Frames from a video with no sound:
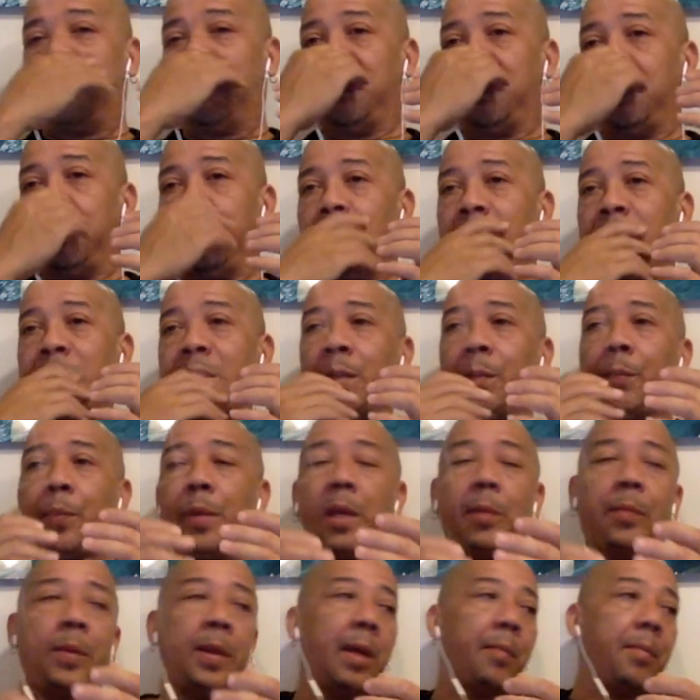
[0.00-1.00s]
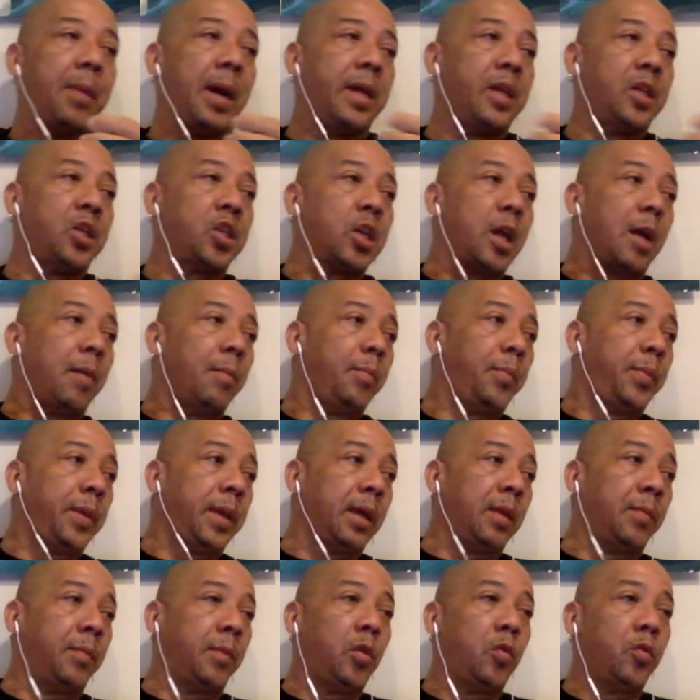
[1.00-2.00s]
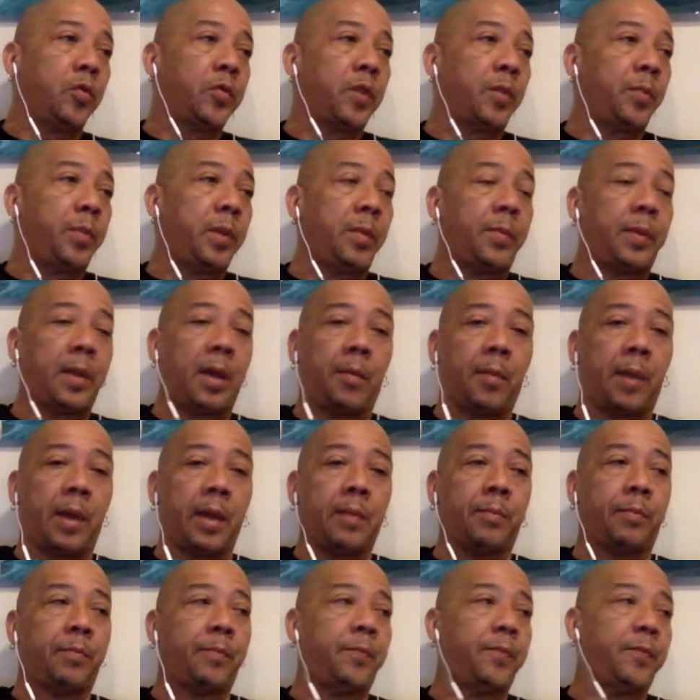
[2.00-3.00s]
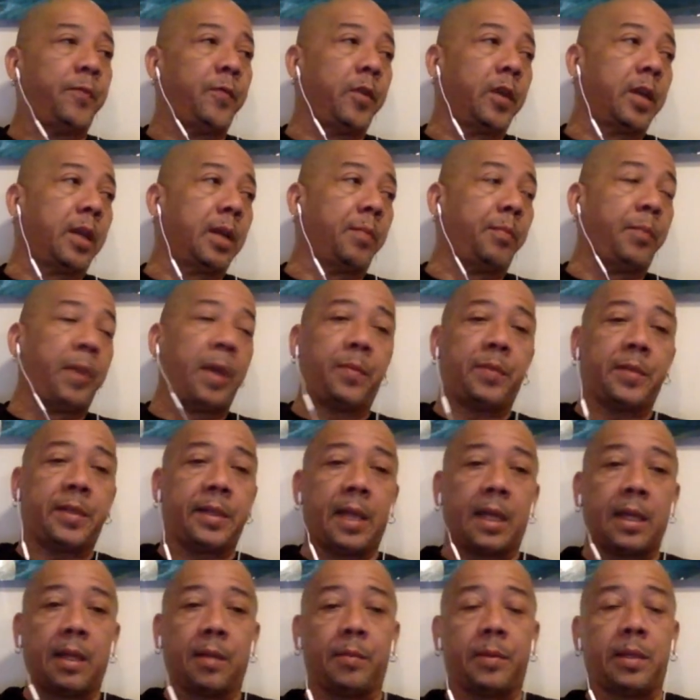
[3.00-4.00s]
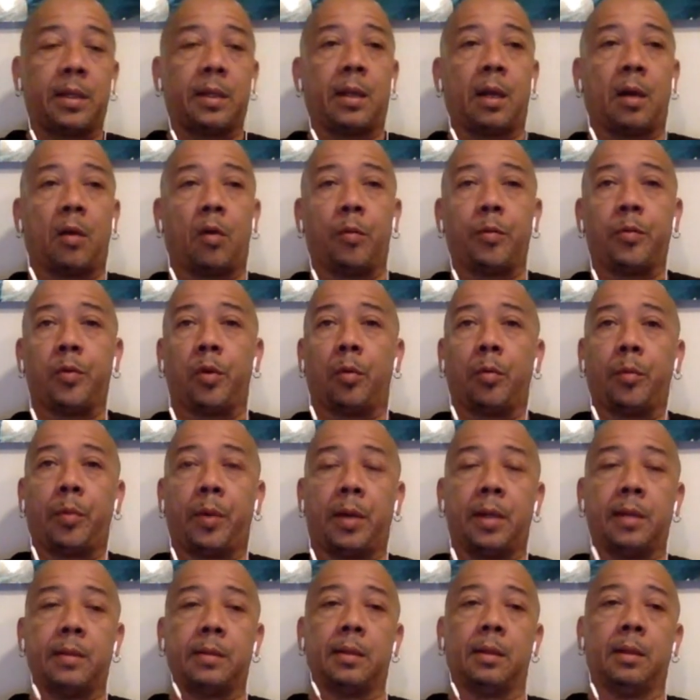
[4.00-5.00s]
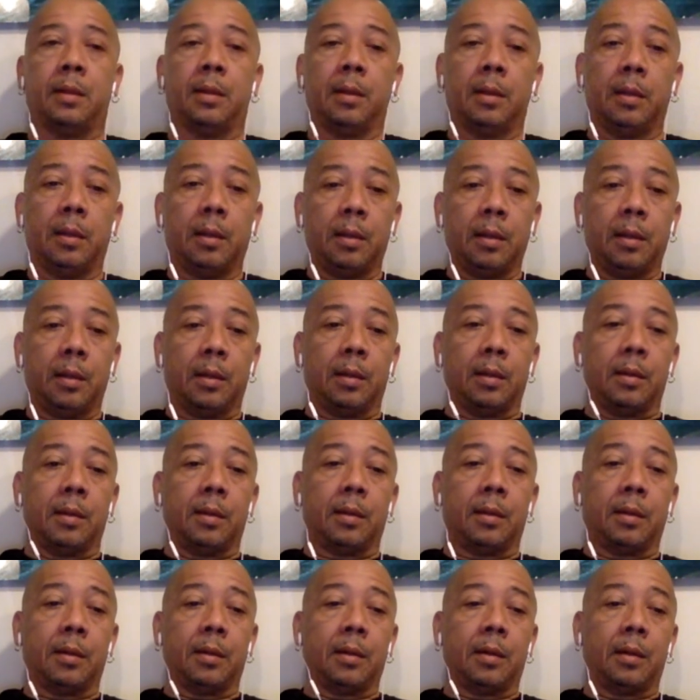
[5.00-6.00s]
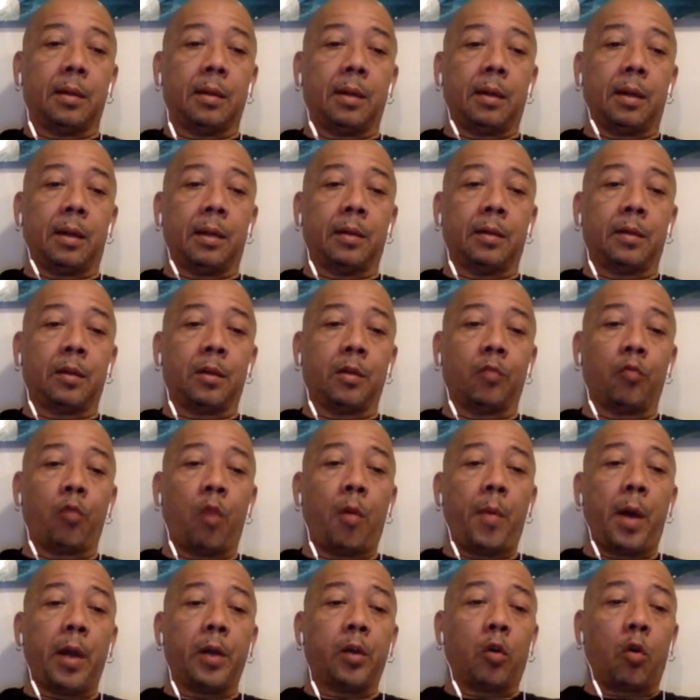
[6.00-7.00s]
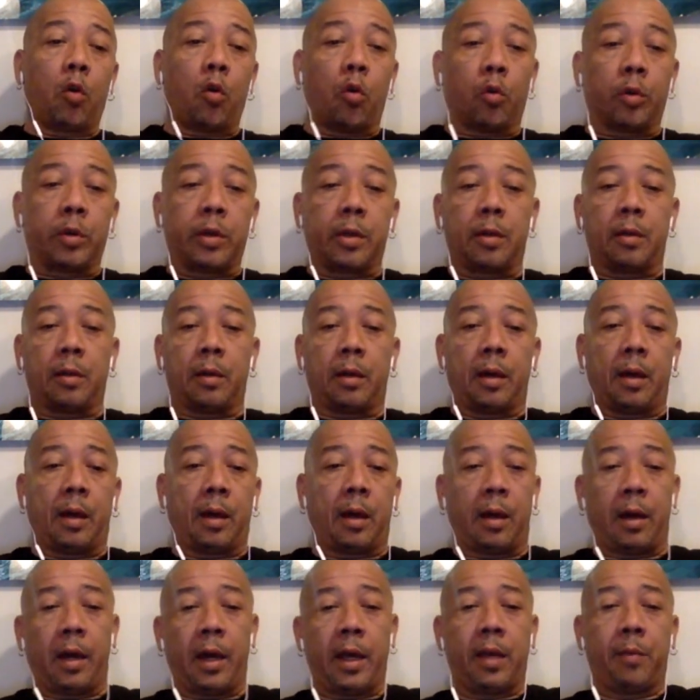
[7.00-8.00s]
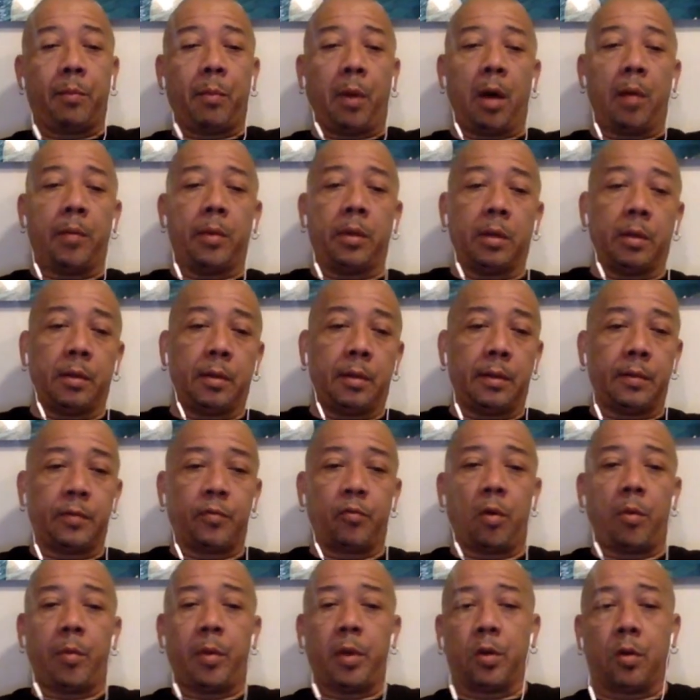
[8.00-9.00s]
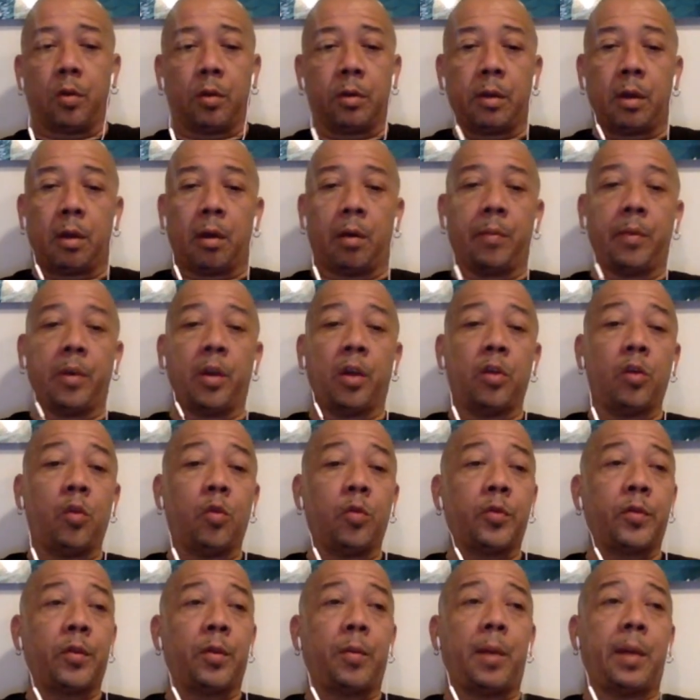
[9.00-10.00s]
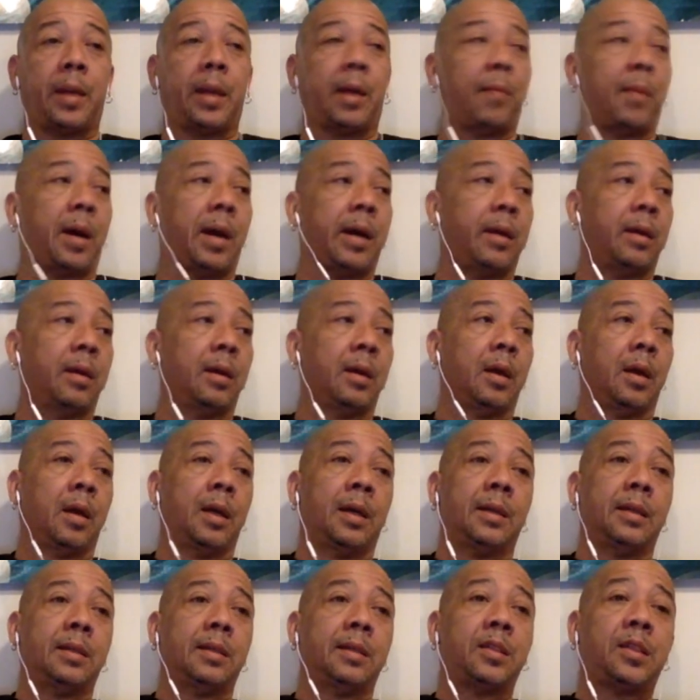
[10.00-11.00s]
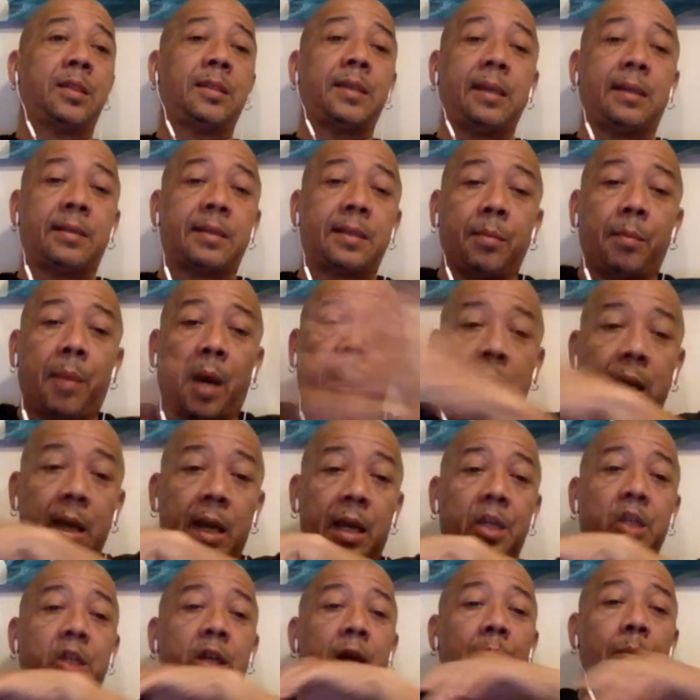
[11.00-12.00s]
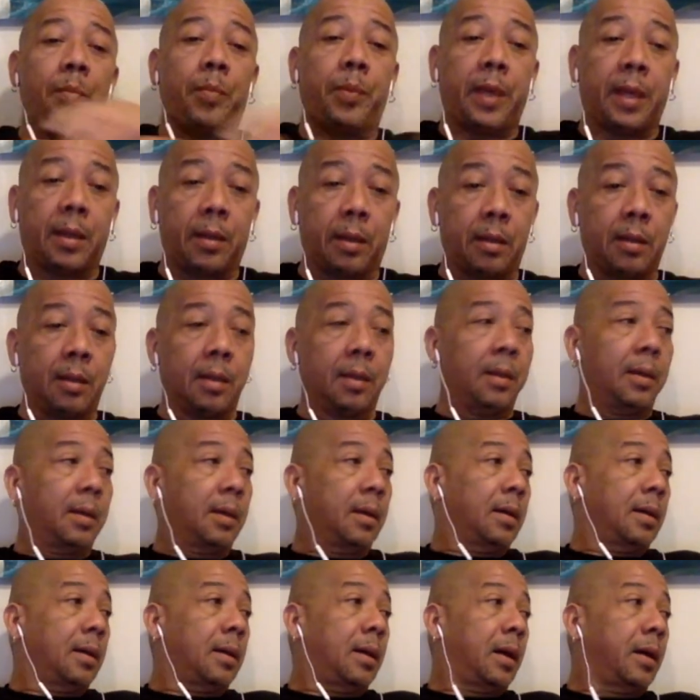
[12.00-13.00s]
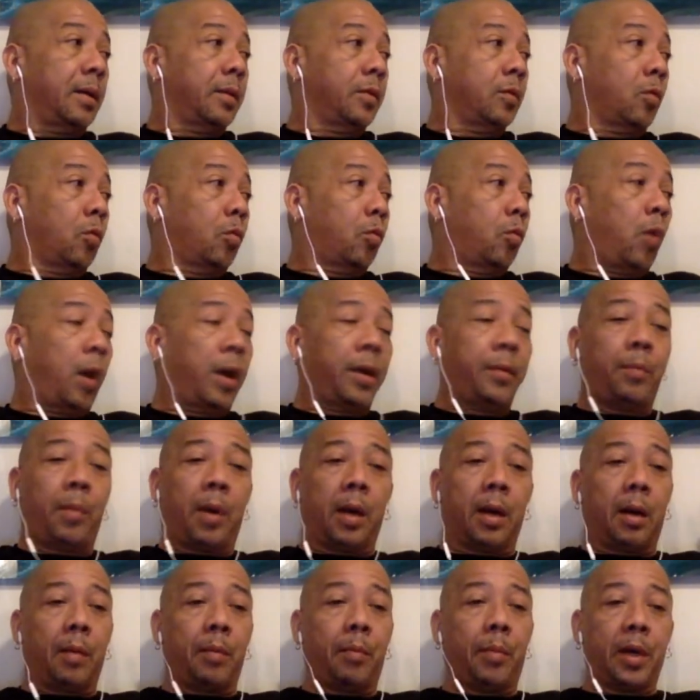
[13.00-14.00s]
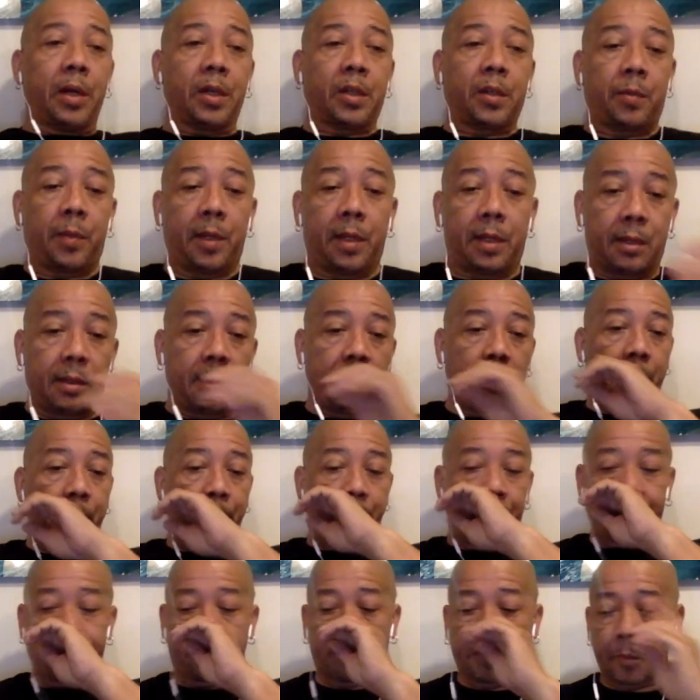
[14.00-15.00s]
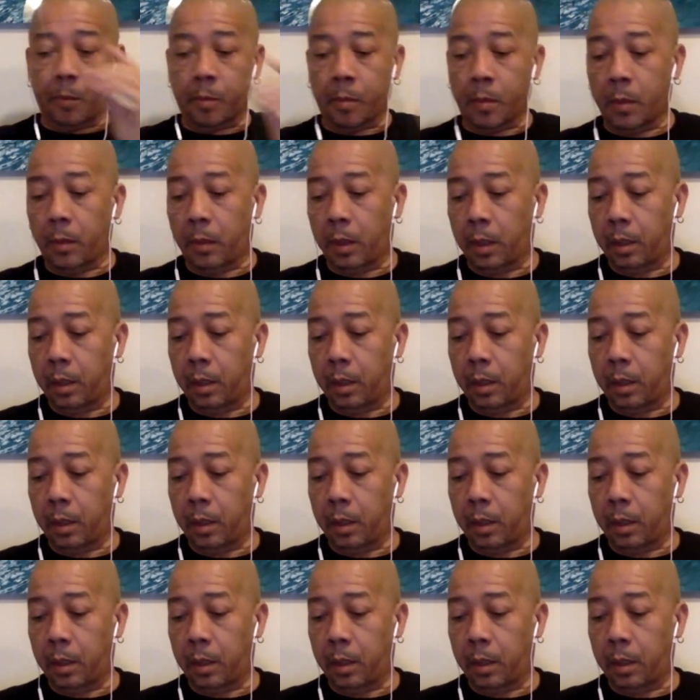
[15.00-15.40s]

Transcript: where I see people are buy champagne, me used to people are buy friggin' Pepsi and them thing that Uptown party. Mm-hmm. And rum and coke, you know. Uh, hey, Bobby, just rum and coke. No, I mean, I used to man, I buy 60 bottle of champagne and one bag of bashment. Mm-hmm.